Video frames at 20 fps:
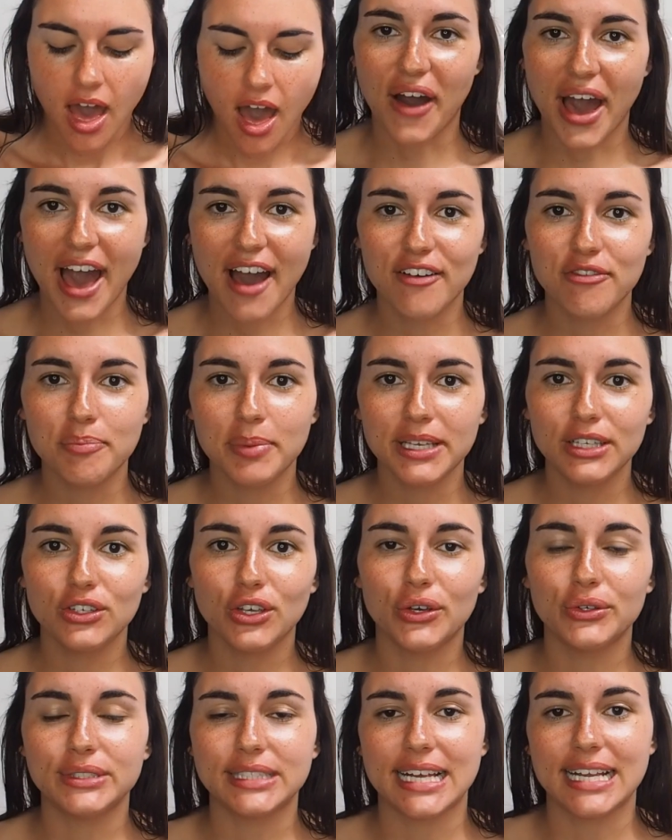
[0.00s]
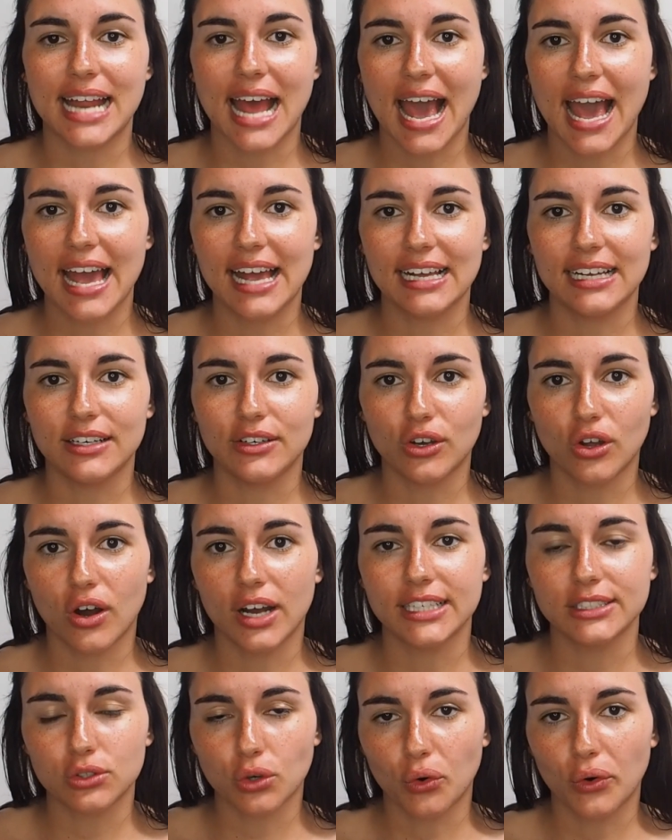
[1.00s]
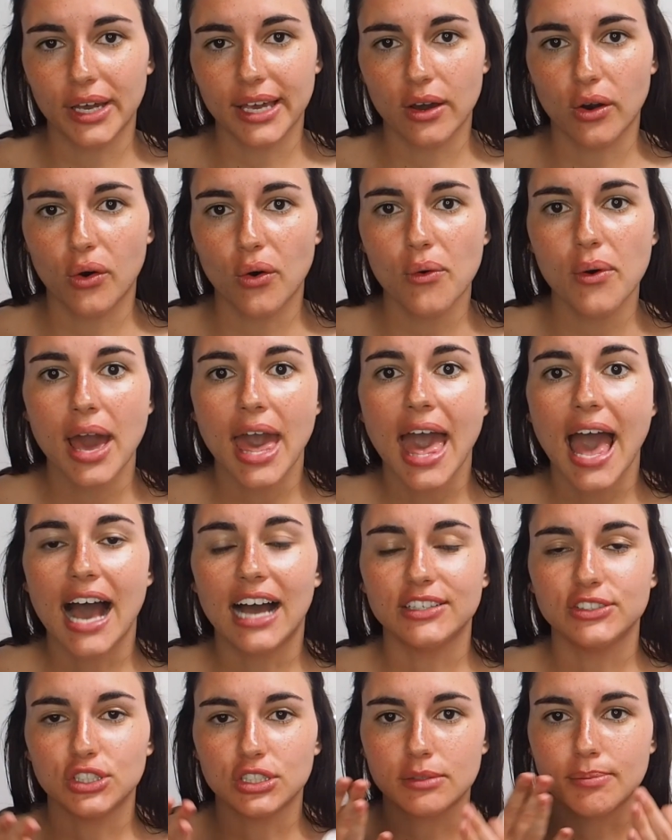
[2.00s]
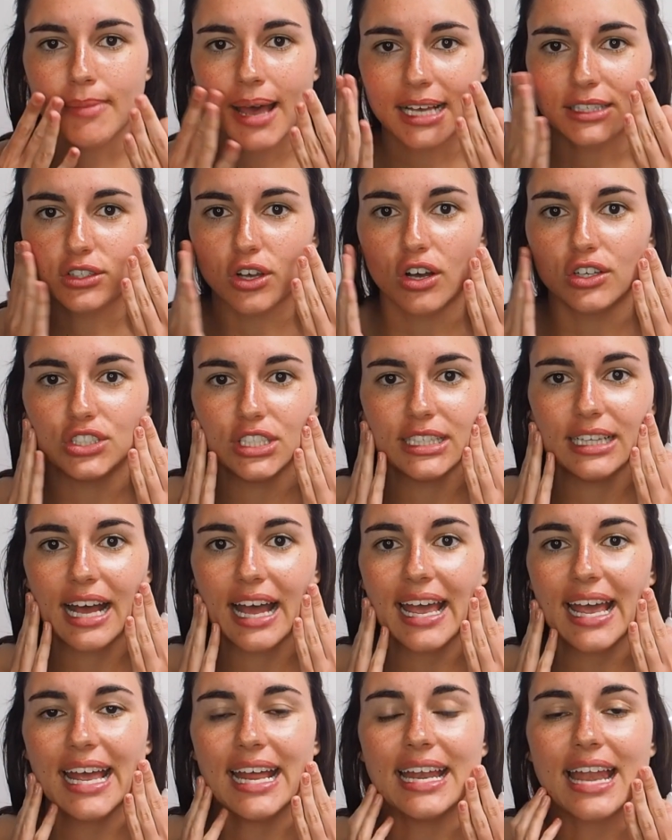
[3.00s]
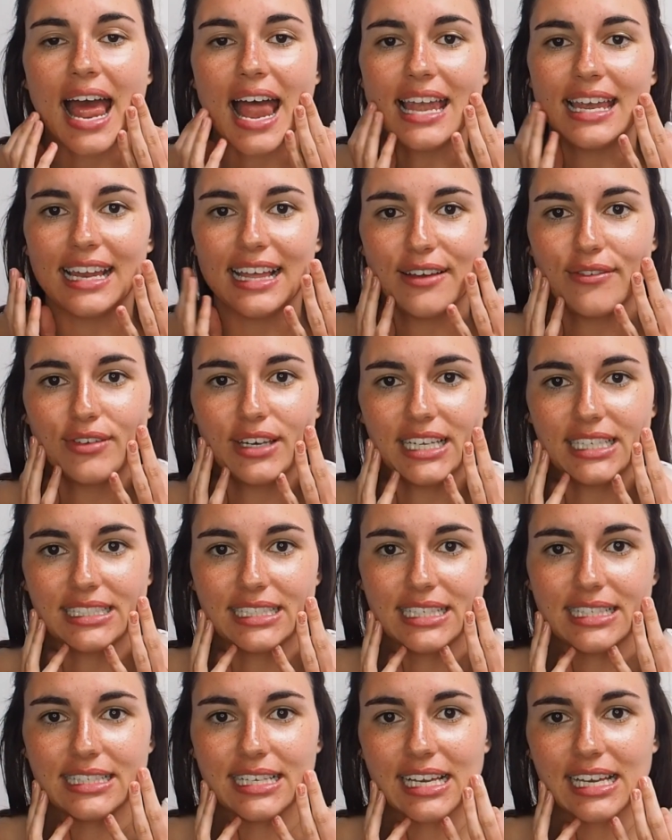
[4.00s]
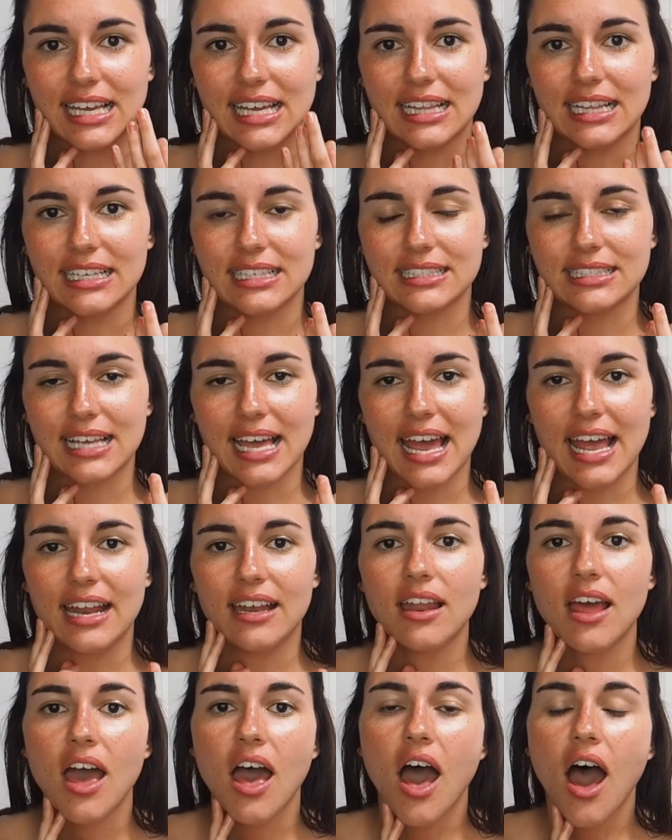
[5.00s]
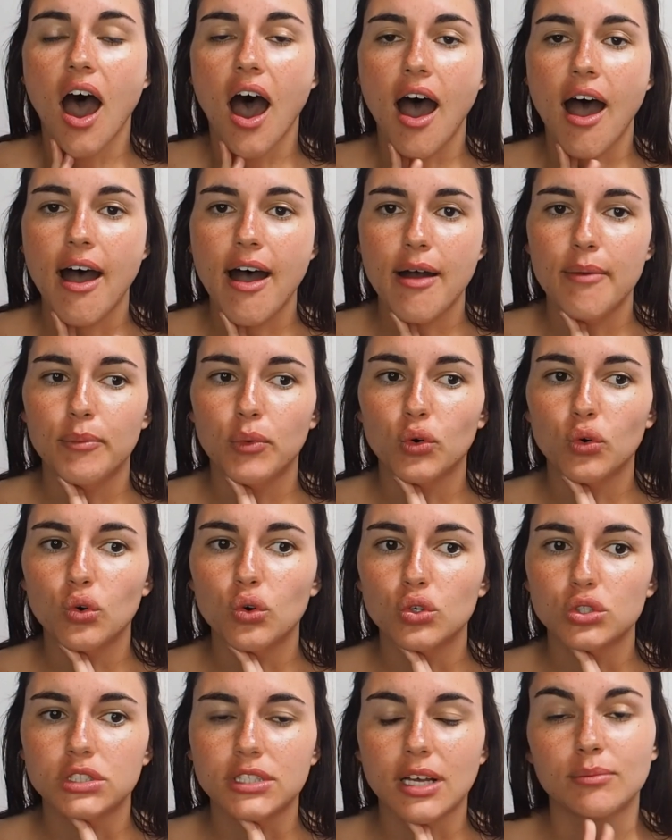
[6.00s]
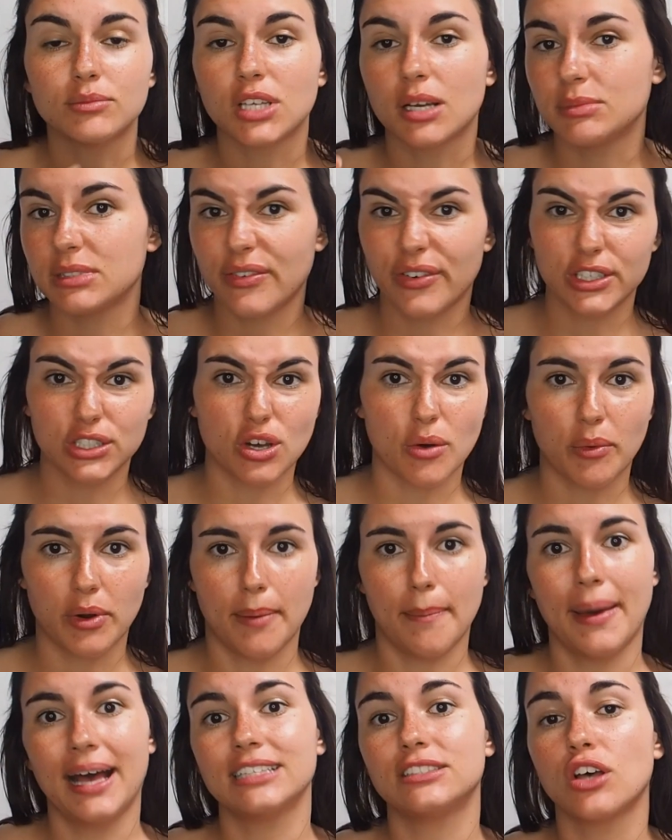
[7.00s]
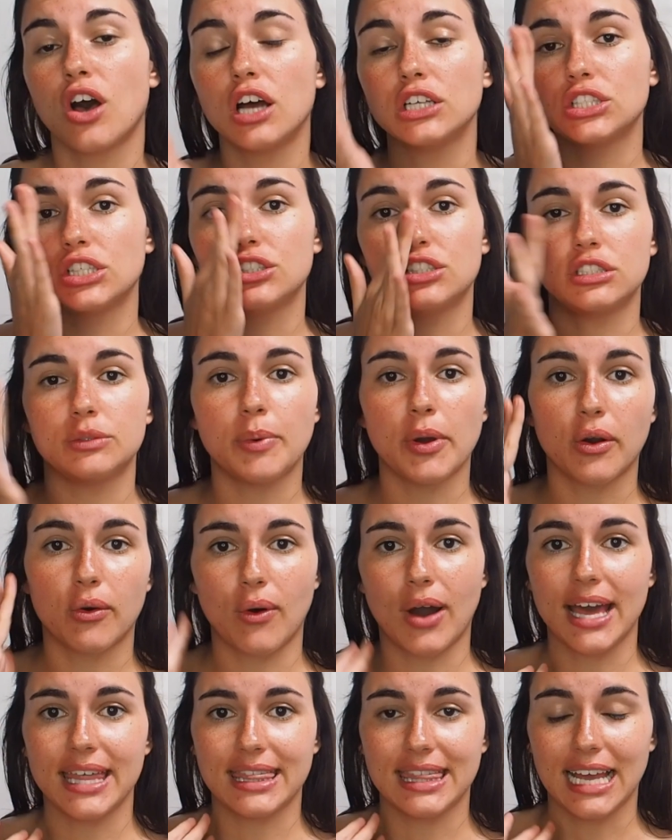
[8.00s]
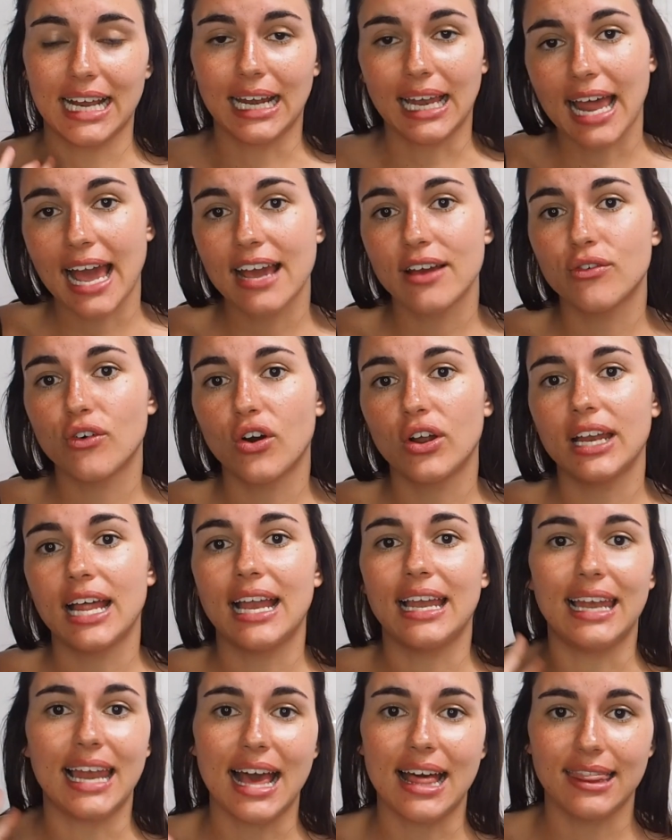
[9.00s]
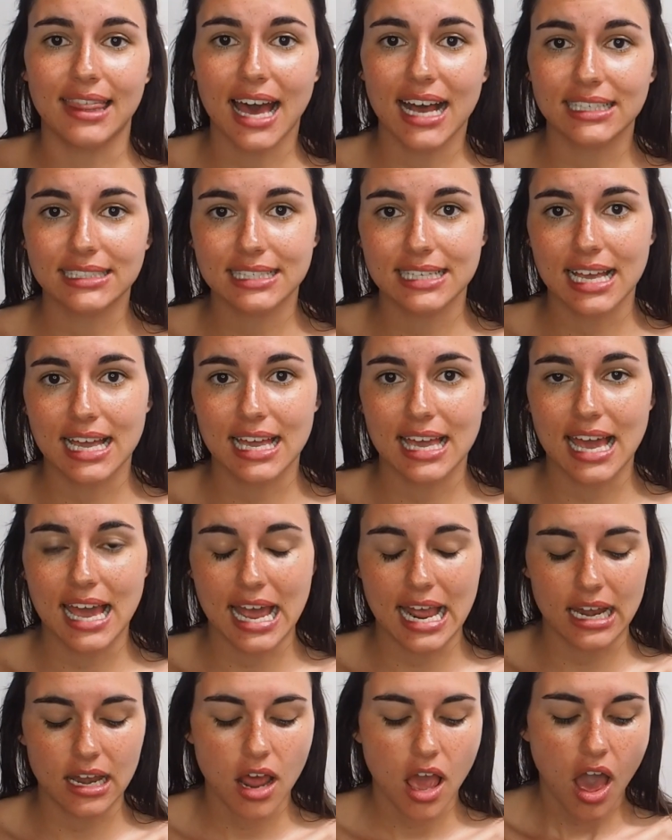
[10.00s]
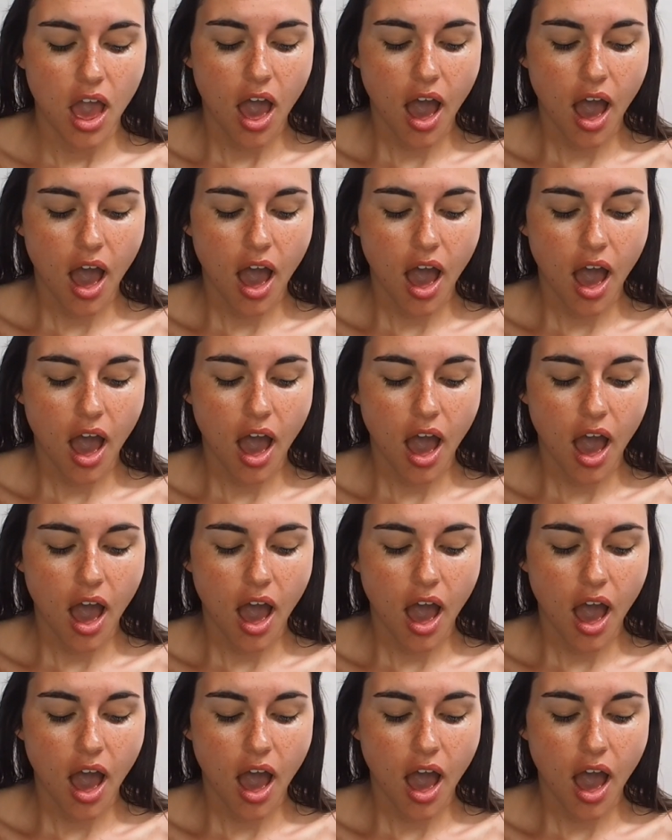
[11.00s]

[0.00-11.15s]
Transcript: I have been using a night oil and just massaging that in and leaving it to sink in the skin, or sometimes if I don't want to massage, I just put quite a thick layer on and let that sink in.